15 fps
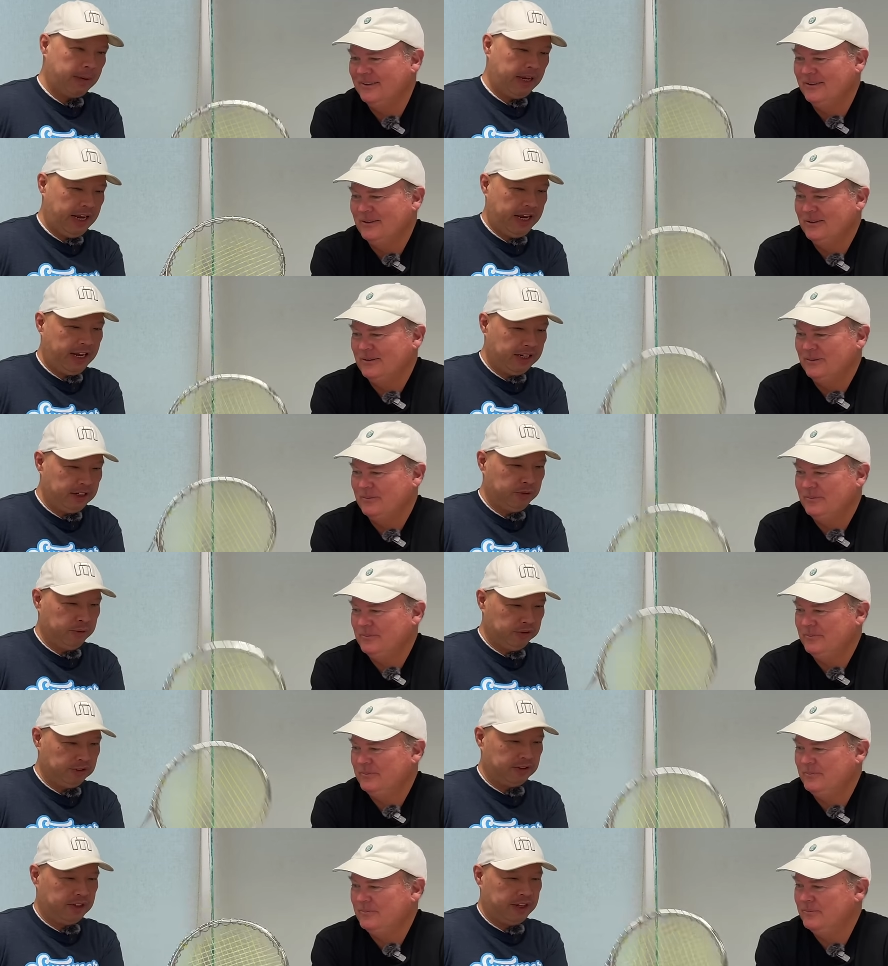Speaker 1: and it
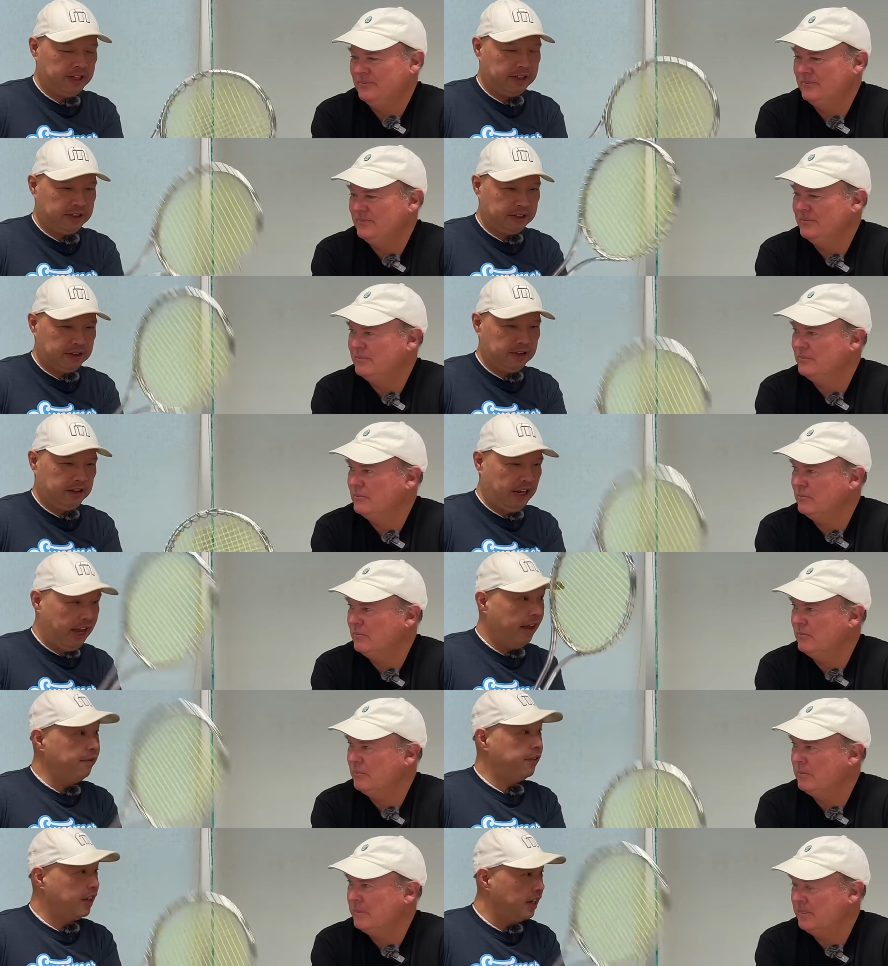was like
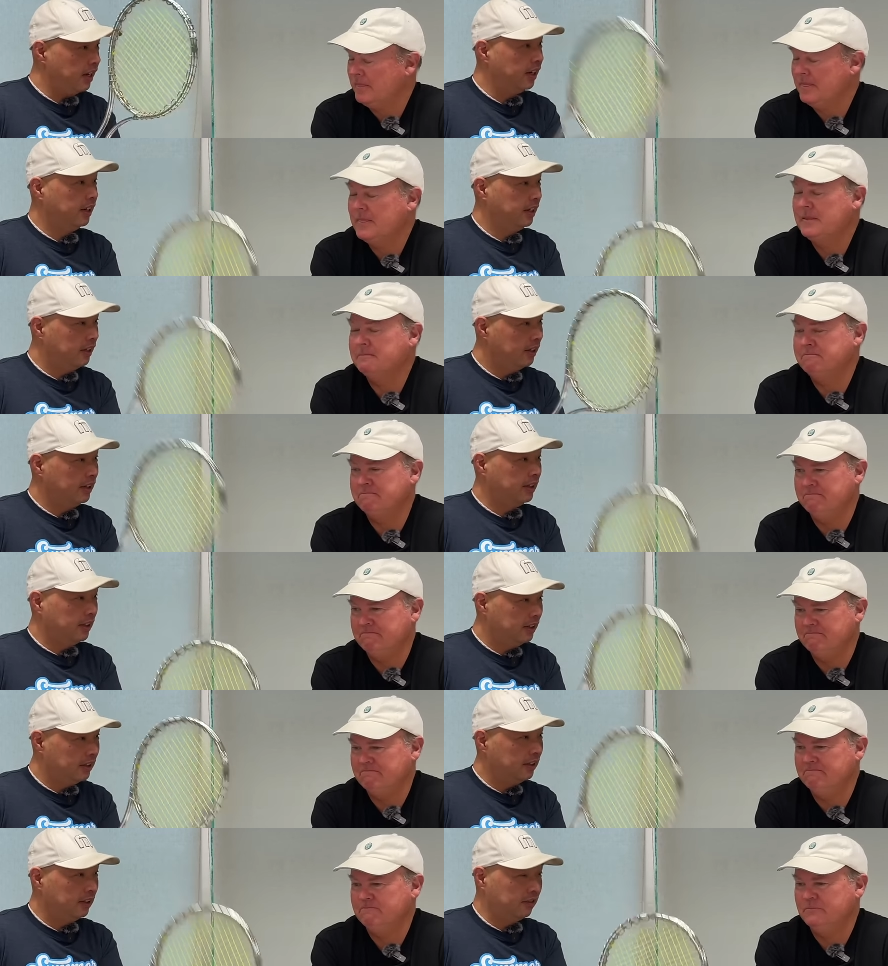heavy
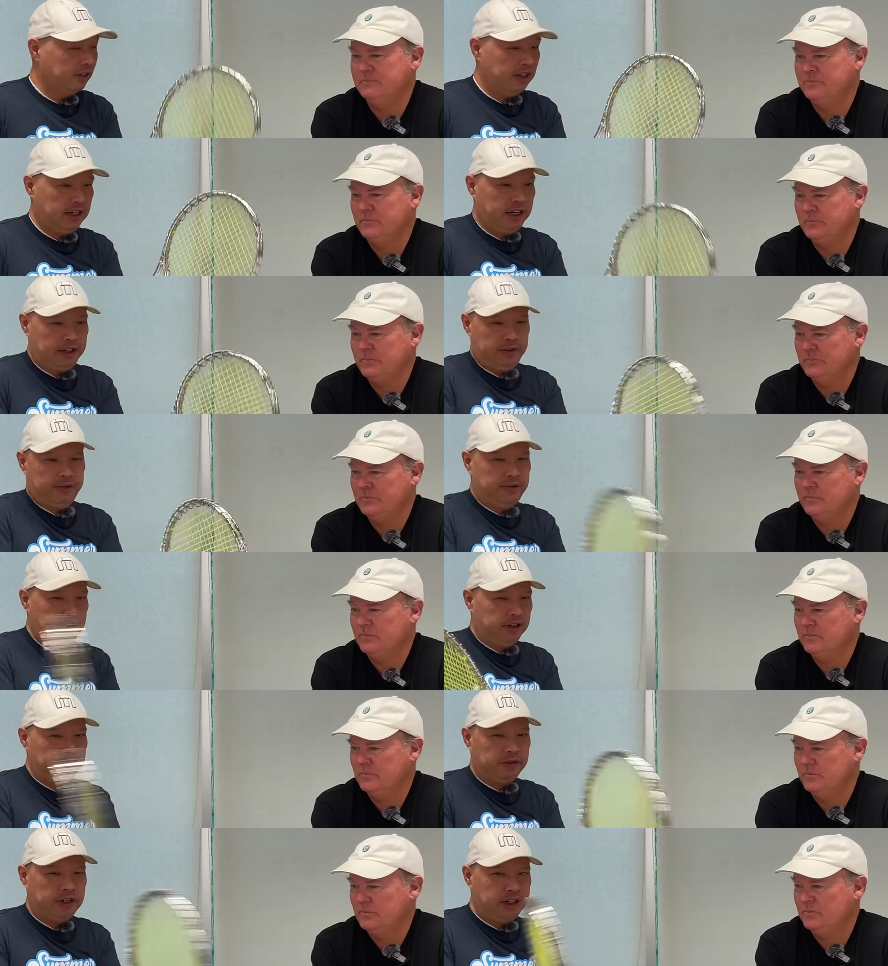mm-hmm. right? I can
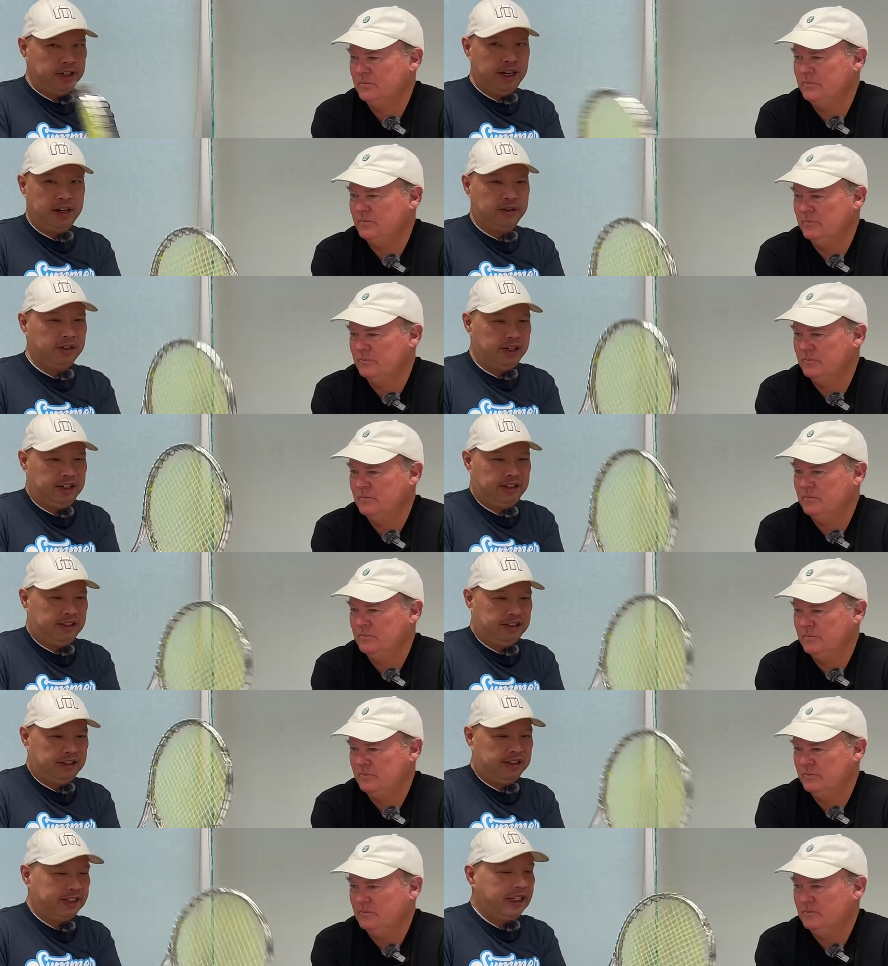feel it right now. It's
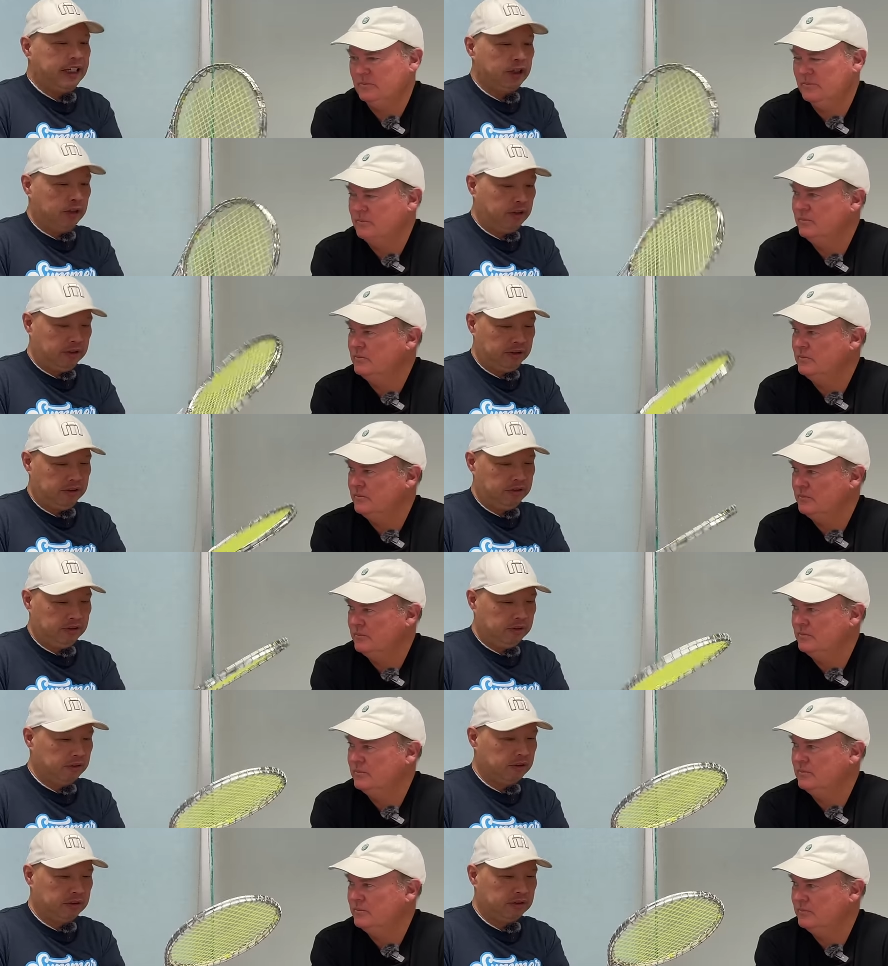steel
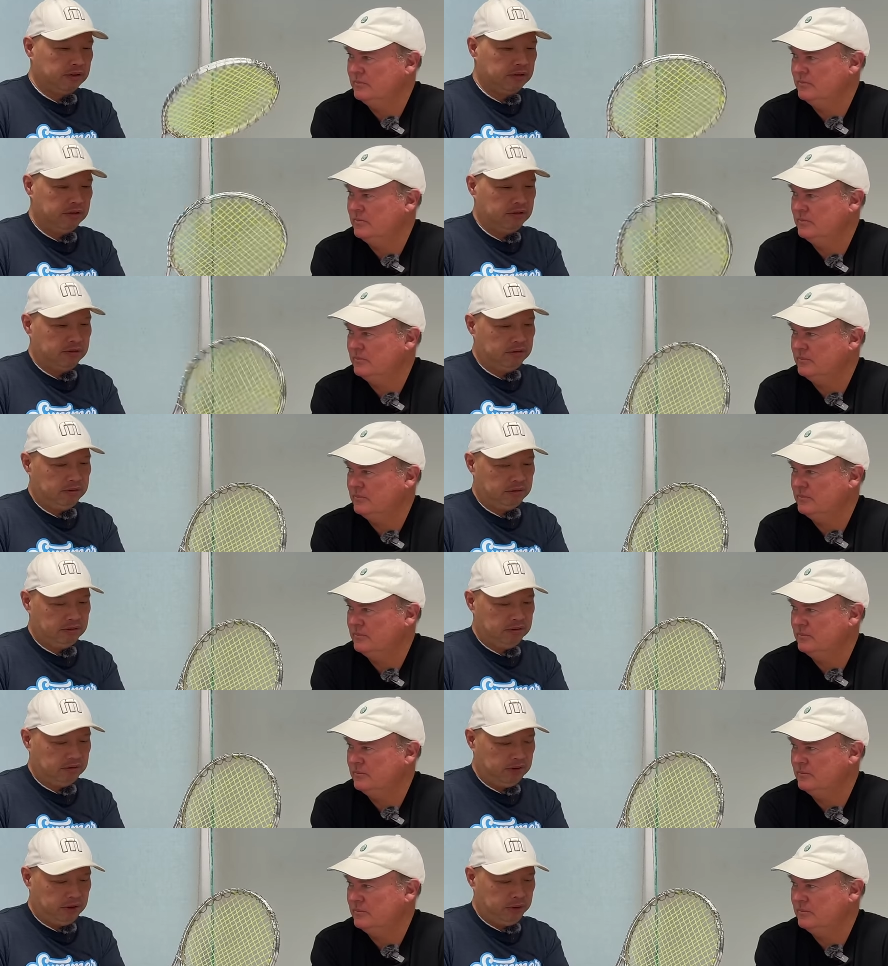or
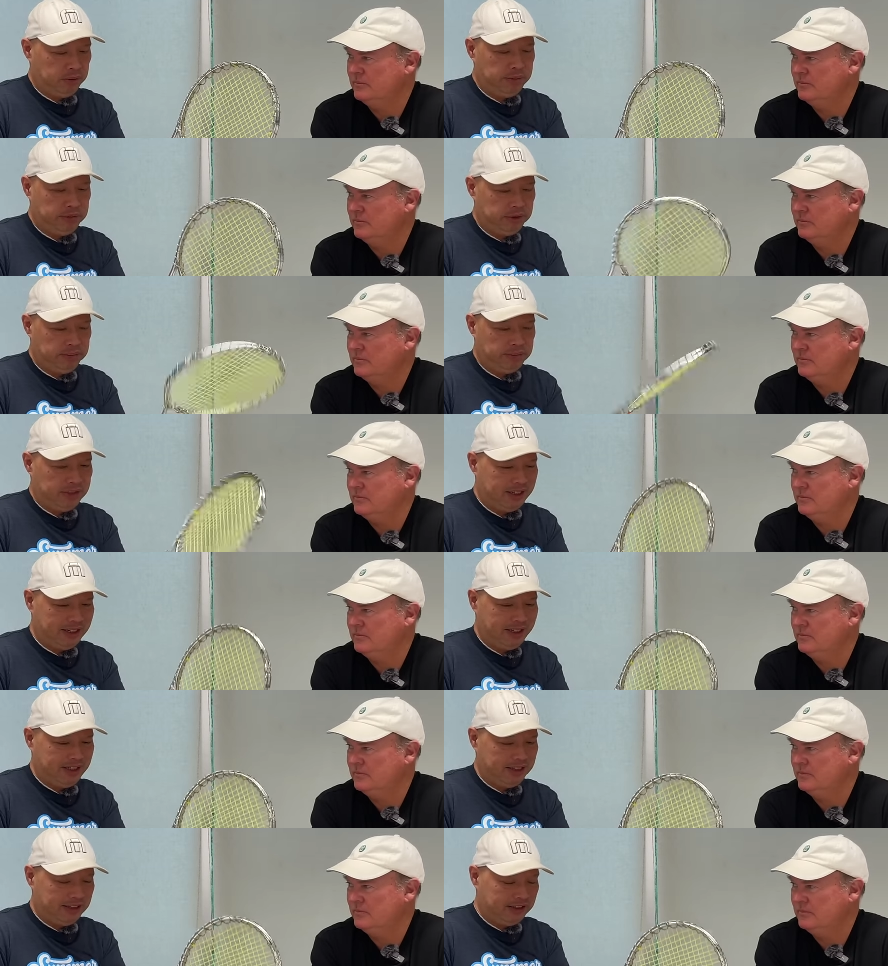aluminum, but I
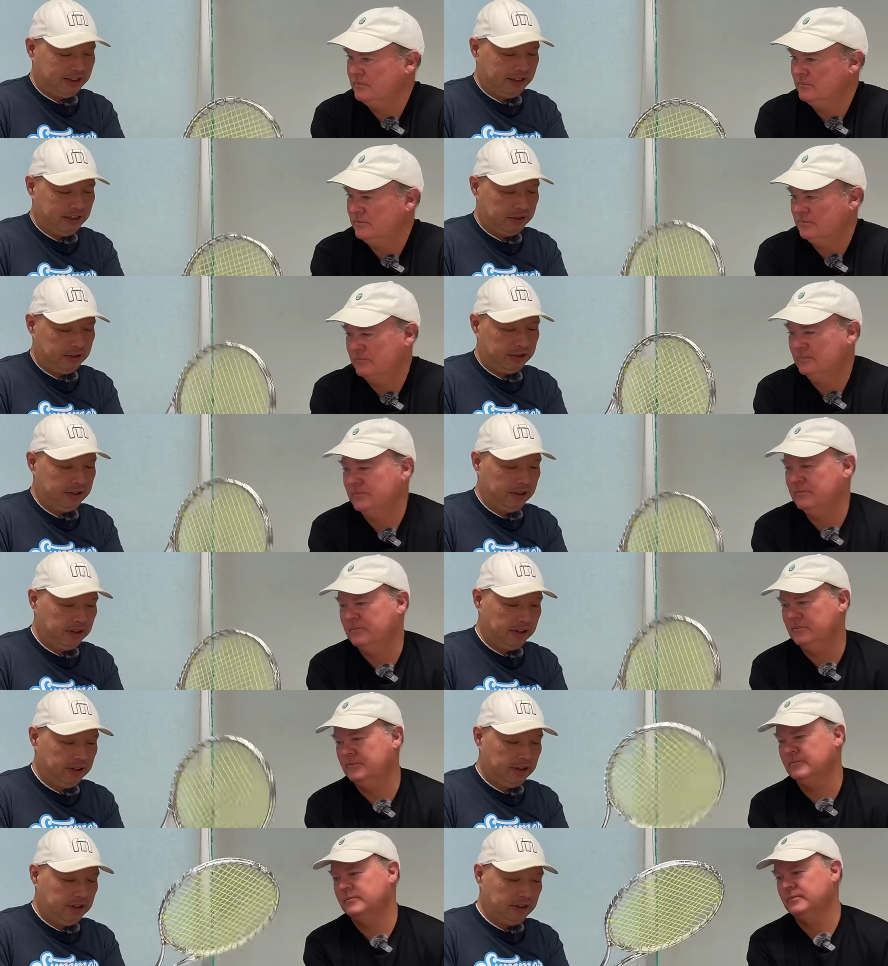think it's steel.
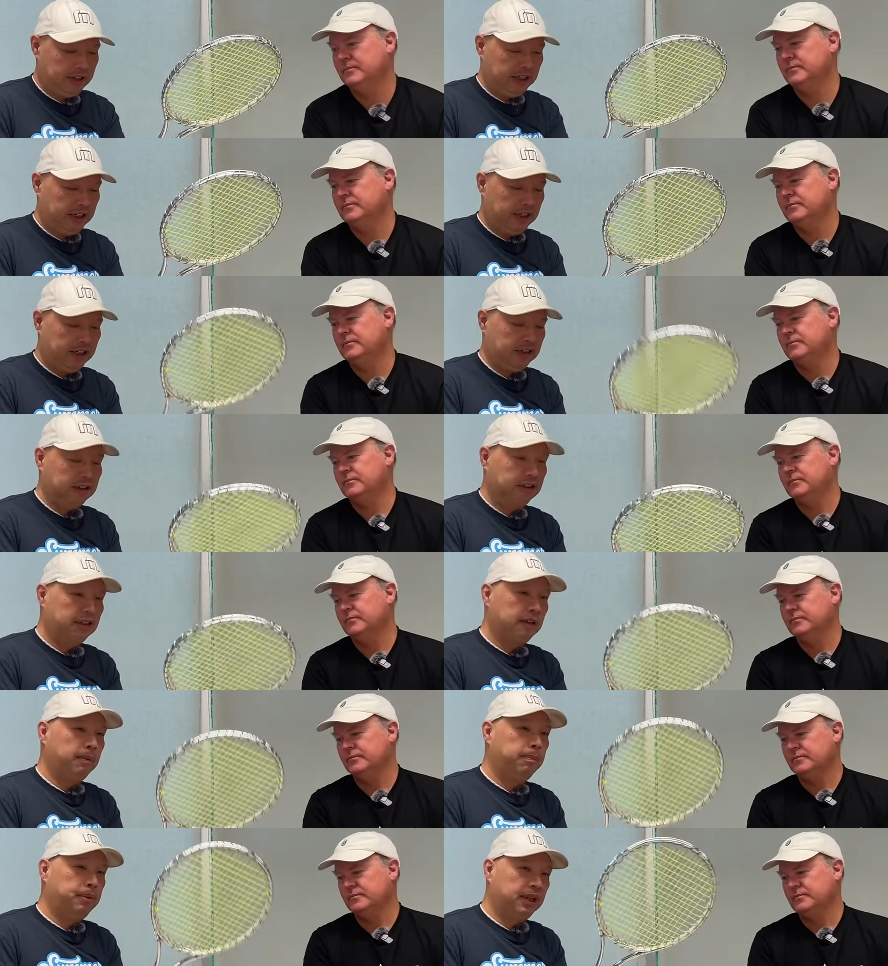And
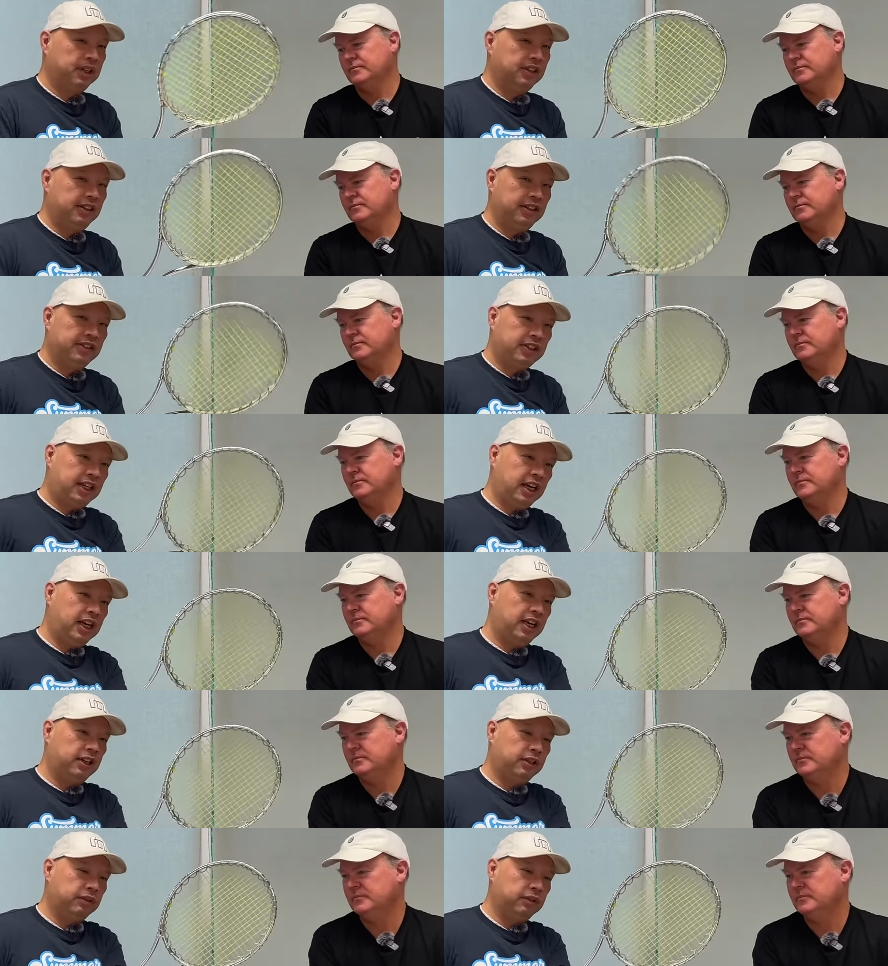uh, but this kind